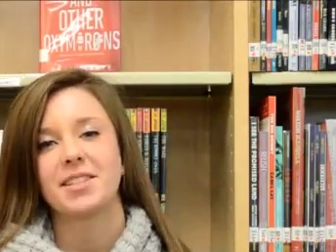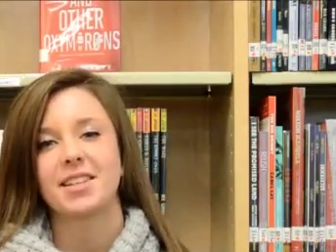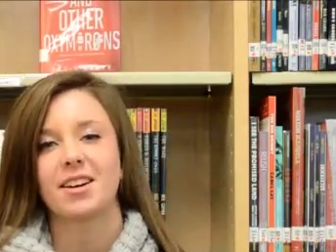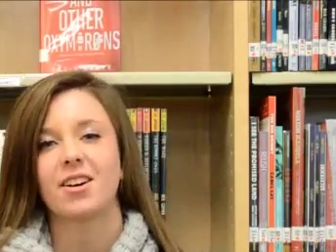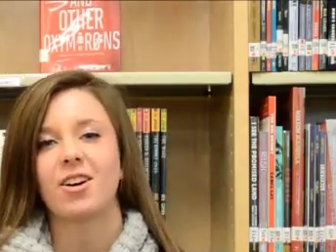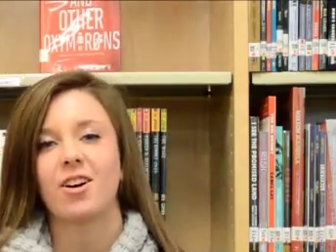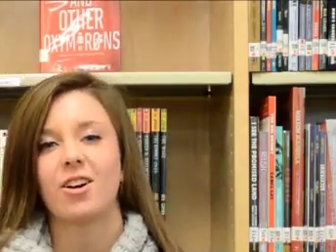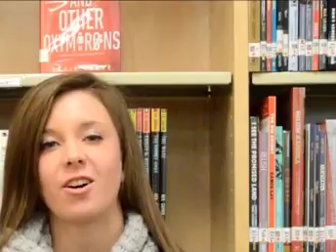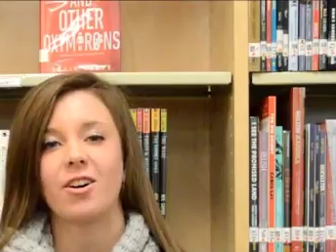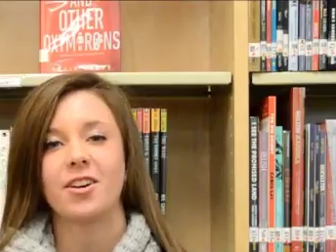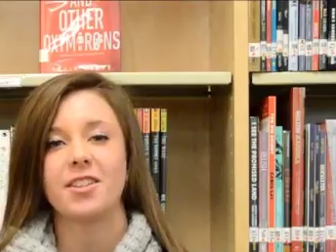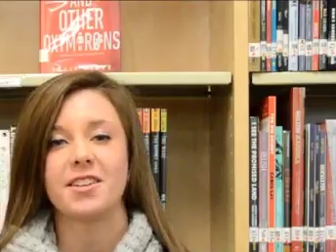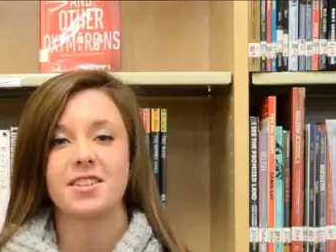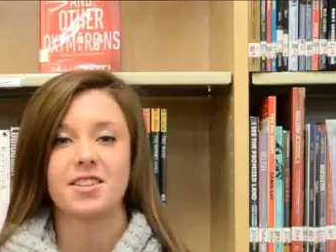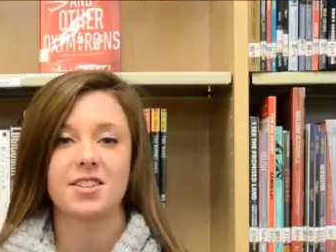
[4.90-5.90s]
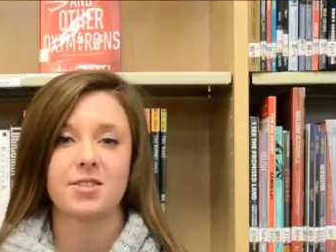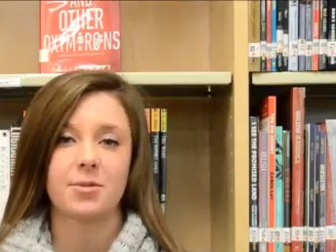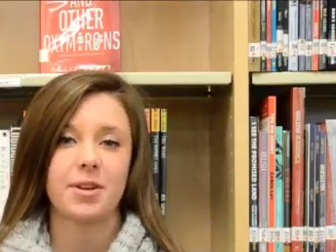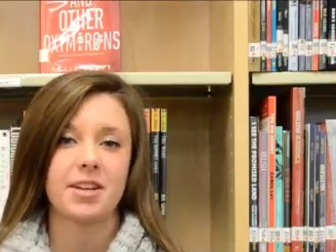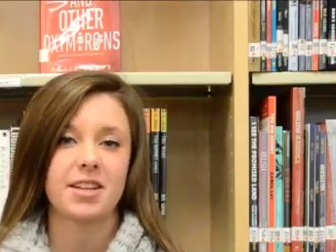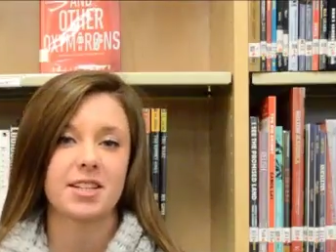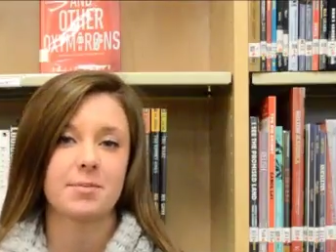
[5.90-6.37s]
Sarah Hall, and this is
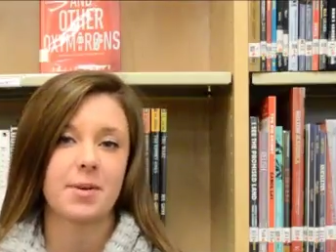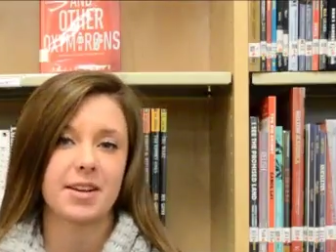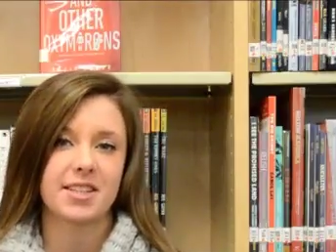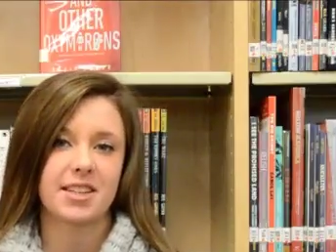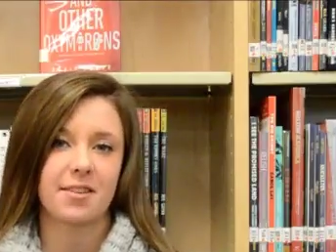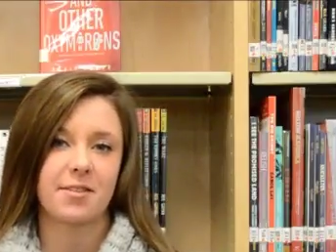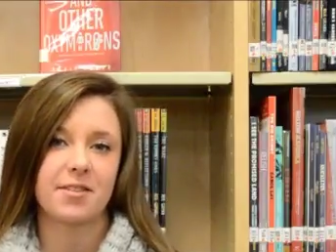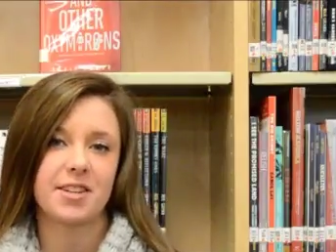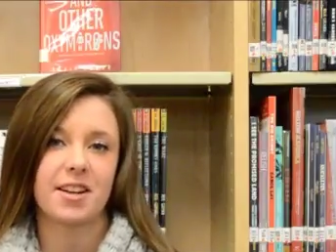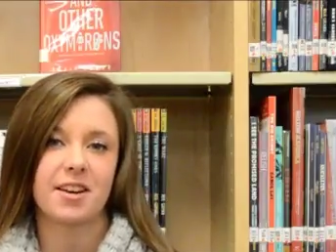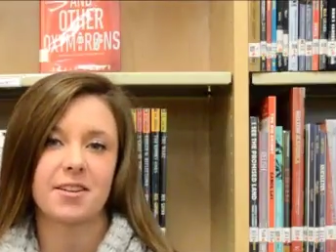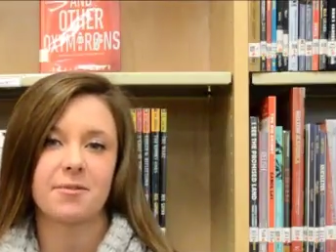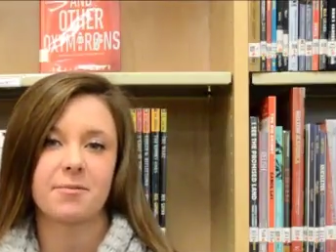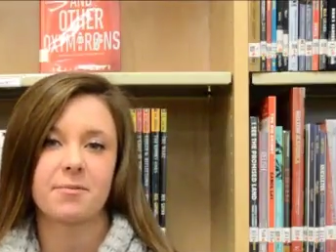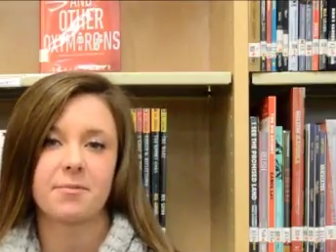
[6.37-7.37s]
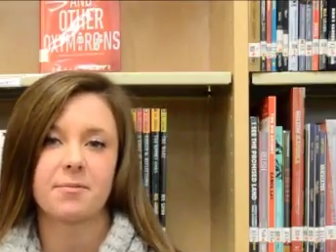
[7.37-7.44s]
Sweetness by Stephen Dunn.